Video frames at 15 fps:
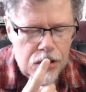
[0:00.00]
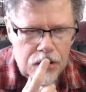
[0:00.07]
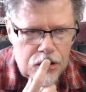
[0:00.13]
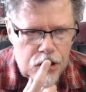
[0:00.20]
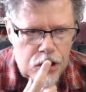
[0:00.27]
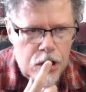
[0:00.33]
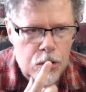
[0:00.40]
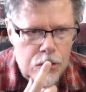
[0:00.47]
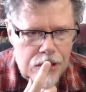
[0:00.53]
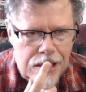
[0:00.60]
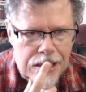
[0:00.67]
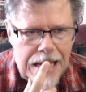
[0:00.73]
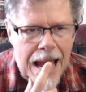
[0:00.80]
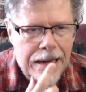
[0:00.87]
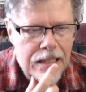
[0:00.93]
choose
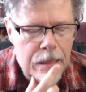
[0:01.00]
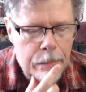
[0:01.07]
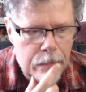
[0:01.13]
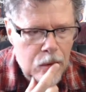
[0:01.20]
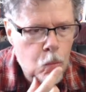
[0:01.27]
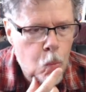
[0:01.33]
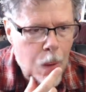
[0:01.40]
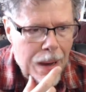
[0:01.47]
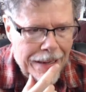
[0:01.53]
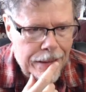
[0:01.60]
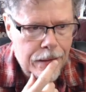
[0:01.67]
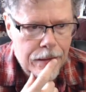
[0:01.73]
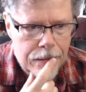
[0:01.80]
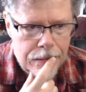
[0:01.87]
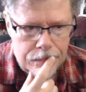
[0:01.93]
stack number one.
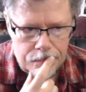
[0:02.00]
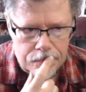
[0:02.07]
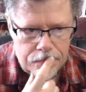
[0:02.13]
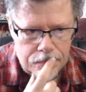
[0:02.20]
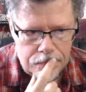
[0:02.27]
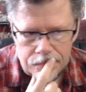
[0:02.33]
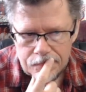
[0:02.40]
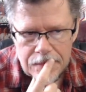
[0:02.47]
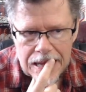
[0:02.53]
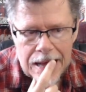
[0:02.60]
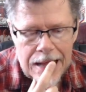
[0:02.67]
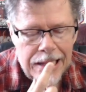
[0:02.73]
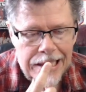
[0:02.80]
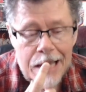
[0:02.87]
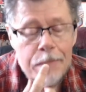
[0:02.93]

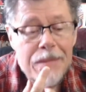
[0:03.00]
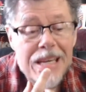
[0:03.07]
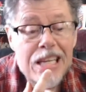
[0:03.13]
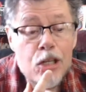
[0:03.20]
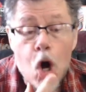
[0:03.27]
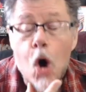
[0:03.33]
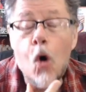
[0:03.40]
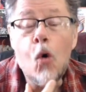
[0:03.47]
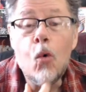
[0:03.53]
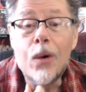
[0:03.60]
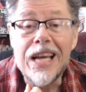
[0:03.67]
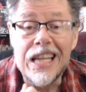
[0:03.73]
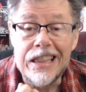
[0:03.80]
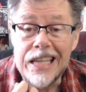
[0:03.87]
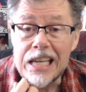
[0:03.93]
Let me know
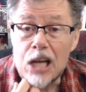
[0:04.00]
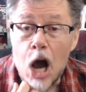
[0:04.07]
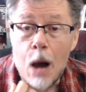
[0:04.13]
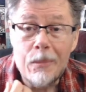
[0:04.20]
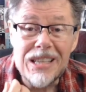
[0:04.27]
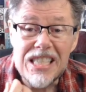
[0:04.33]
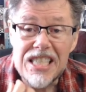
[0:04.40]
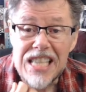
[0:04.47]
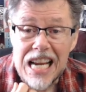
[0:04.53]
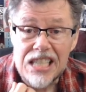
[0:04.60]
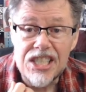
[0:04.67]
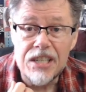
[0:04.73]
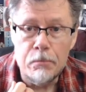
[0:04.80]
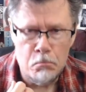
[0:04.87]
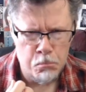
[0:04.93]
in the comments
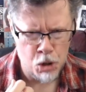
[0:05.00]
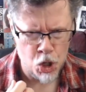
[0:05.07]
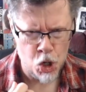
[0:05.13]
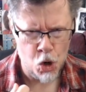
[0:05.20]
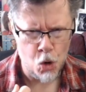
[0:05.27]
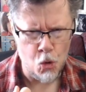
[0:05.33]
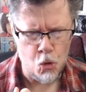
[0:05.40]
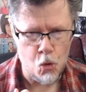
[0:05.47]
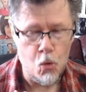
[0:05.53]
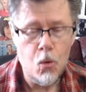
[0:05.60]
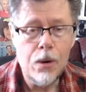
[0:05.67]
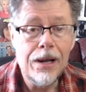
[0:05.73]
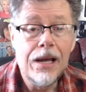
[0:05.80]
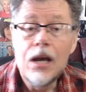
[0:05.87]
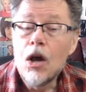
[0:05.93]
section below
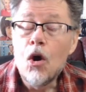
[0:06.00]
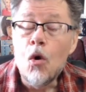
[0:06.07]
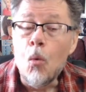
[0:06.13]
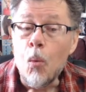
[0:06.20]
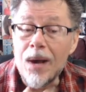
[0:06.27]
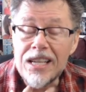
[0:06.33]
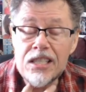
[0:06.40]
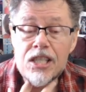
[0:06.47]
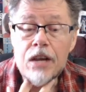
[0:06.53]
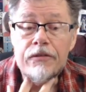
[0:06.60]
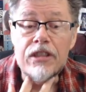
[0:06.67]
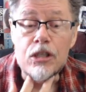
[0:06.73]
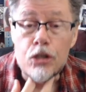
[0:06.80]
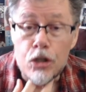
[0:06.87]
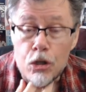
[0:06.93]
which of
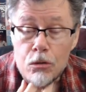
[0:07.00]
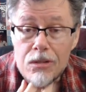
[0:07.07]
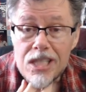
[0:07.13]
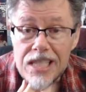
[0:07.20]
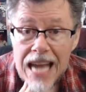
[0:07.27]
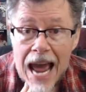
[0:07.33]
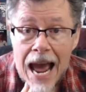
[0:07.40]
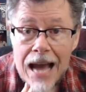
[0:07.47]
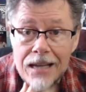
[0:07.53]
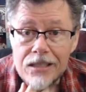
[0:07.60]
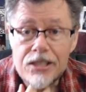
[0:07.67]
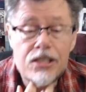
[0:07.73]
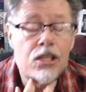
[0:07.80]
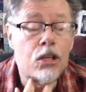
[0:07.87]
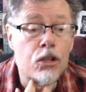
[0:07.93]
the two
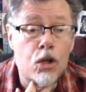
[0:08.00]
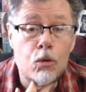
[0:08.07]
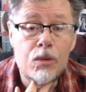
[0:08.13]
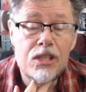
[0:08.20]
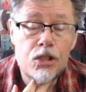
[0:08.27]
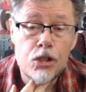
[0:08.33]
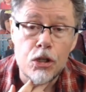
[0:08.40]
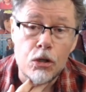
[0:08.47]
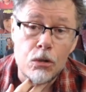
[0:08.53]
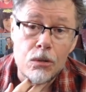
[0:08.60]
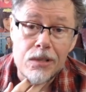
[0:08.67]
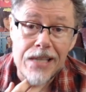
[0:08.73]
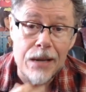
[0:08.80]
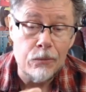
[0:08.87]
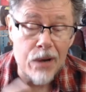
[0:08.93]
stacks you would
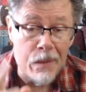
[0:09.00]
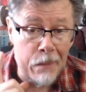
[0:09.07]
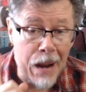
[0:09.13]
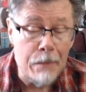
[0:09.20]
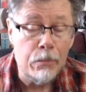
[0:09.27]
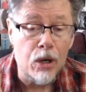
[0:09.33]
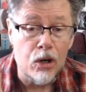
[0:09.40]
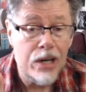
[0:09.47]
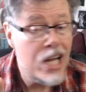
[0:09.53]
choose. And remember,